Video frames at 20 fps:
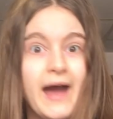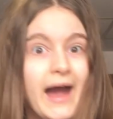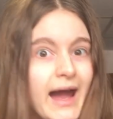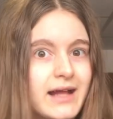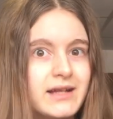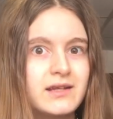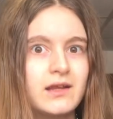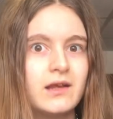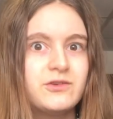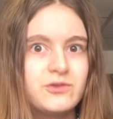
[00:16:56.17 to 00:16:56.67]

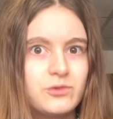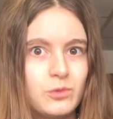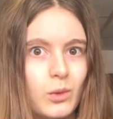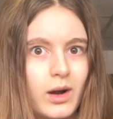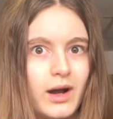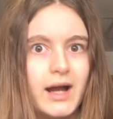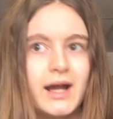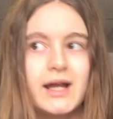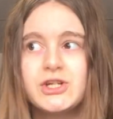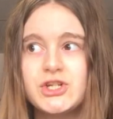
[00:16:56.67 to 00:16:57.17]
that is
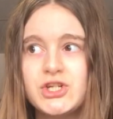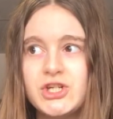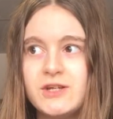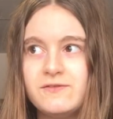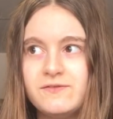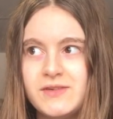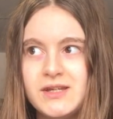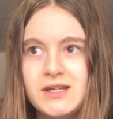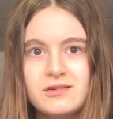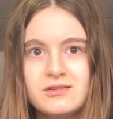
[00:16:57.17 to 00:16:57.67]
why she
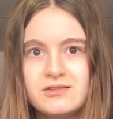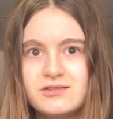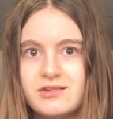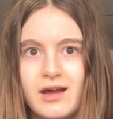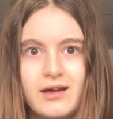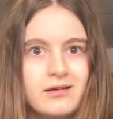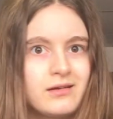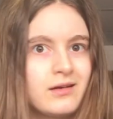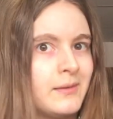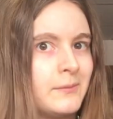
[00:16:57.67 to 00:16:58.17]
feels
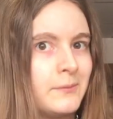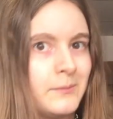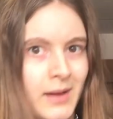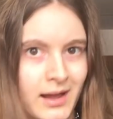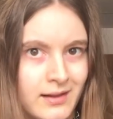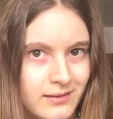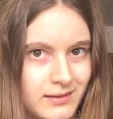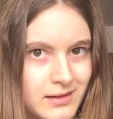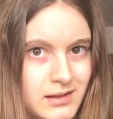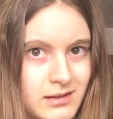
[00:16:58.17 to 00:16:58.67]

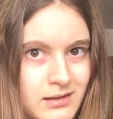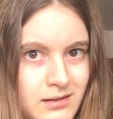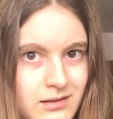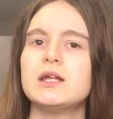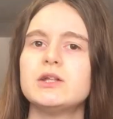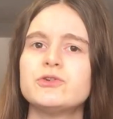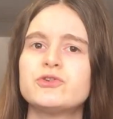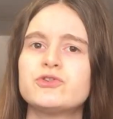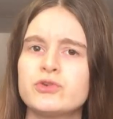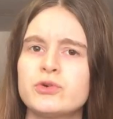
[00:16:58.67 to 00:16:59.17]
uncompelling.
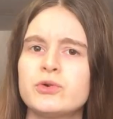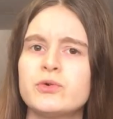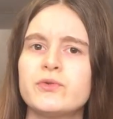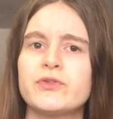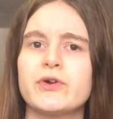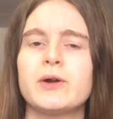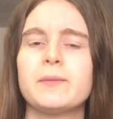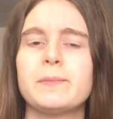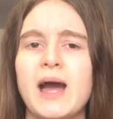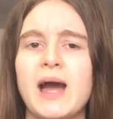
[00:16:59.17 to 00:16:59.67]
In truth, her